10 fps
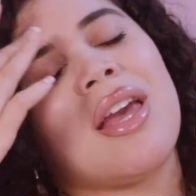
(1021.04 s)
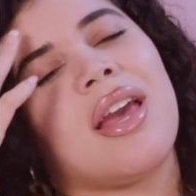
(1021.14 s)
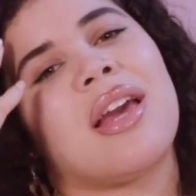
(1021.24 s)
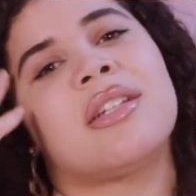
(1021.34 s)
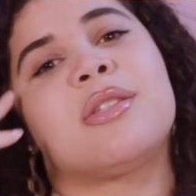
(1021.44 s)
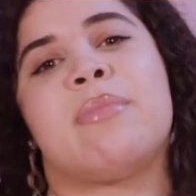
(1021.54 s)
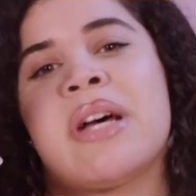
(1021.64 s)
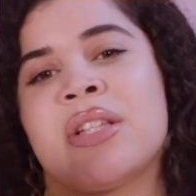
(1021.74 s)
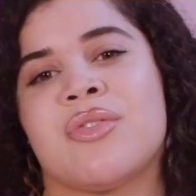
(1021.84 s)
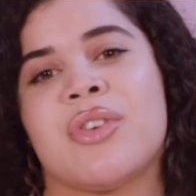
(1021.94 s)
And it's
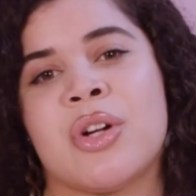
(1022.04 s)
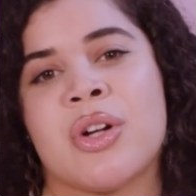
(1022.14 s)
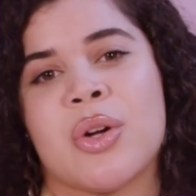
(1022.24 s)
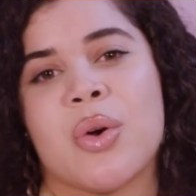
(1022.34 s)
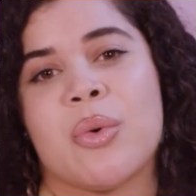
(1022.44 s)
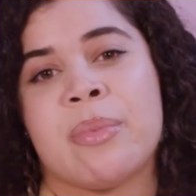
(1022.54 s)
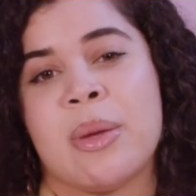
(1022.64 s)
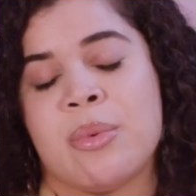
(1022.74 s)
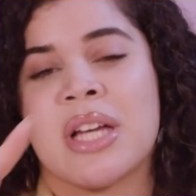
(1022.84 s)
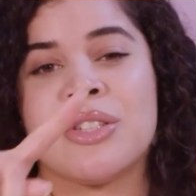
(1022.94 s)
best for
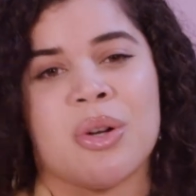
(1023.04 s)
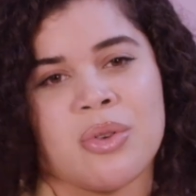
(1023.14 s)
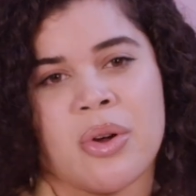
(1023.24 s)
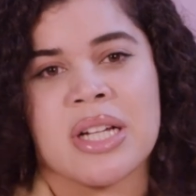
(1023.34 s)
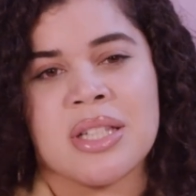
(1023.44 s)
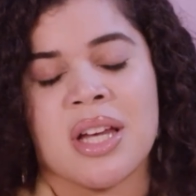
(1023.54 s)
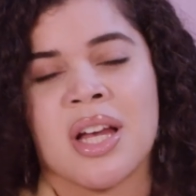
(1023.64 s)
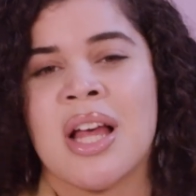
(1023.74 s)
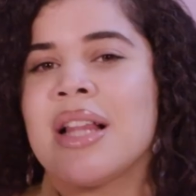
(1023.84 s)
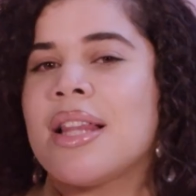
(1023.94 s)
people that don't know how to sing.
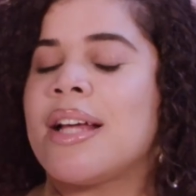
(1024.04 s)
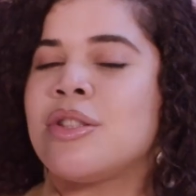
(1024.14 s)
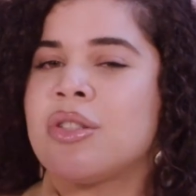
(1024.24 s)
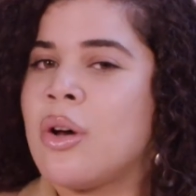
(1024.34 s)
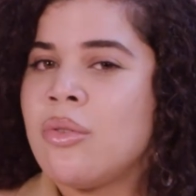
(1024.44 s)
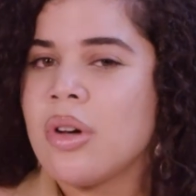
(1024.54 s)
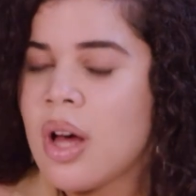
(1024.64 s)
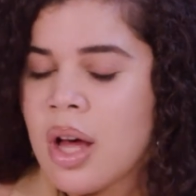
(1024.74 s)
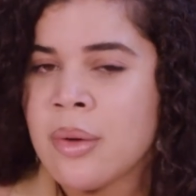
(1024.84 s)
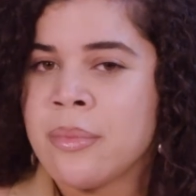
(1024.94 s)
Like, don't
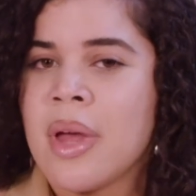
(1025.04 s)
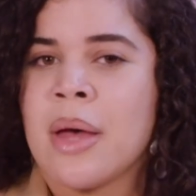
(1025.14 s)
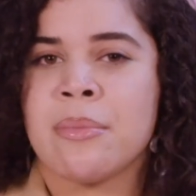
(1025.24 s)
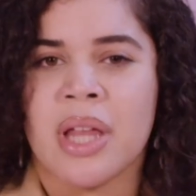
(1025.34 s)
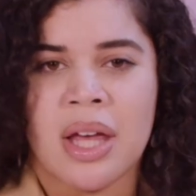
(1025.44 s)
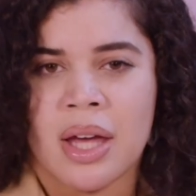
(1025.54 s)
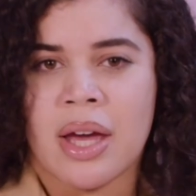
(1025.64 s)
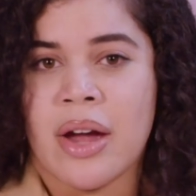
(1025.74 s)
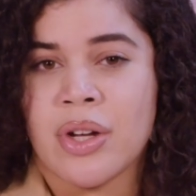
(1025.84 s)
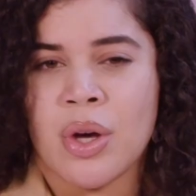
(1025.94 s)
come and play
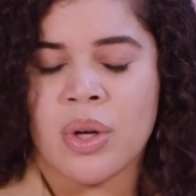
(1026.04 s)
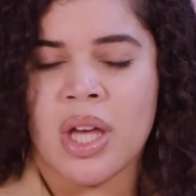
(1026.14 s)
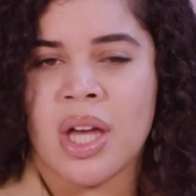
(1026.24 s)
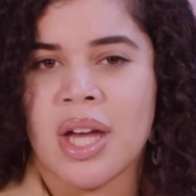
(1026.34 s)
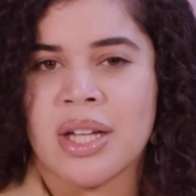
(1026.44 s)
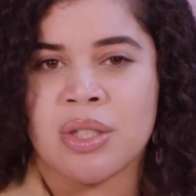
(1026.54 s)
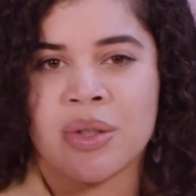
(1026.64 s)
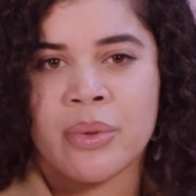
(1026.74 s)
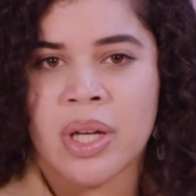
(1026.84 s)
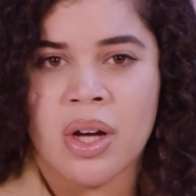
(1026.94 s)
karaoke and
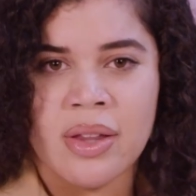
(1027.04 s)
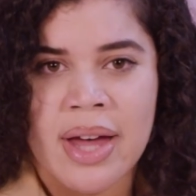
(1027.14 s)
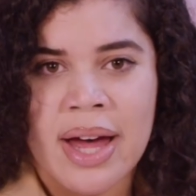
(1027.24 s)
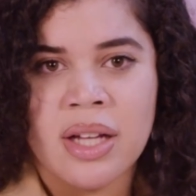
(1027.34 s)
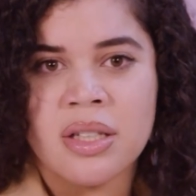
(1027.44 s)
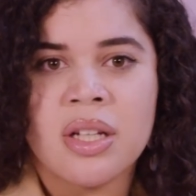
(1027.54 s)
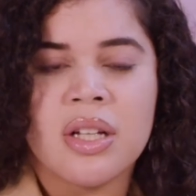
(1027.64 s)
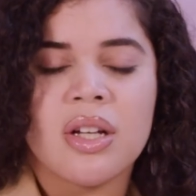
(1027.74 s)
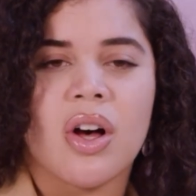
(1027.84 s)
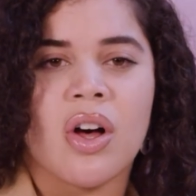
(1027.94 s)
doing all that
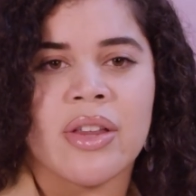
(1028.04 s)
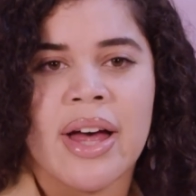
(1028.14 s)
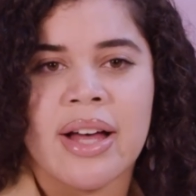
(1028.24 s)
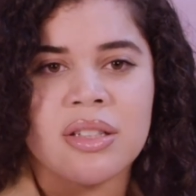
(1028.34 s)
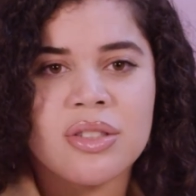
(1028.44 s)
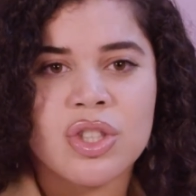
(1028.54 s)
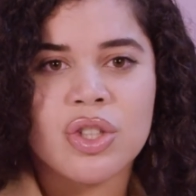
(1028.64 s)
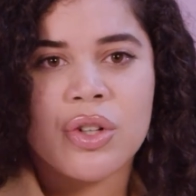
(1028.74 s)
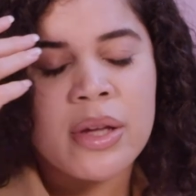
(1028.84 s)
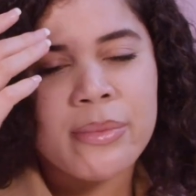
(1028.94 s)

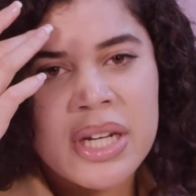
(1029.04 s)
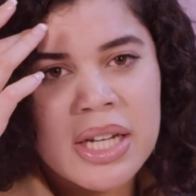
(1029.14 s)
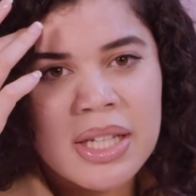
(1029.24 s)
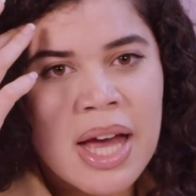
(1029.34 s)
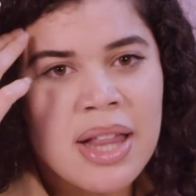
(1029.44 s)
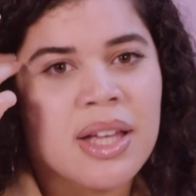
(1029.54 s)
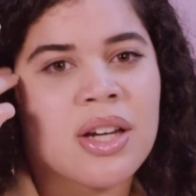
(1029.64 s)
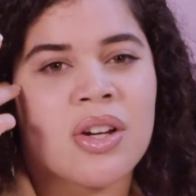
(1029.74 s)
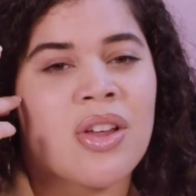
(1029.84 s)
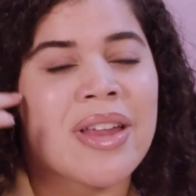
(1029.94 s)
screaming and yelling
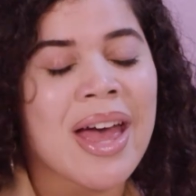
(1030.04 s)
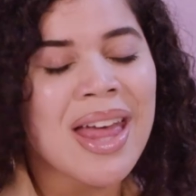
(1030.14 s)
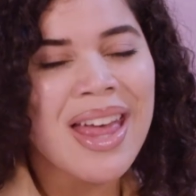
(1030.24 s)
and all that.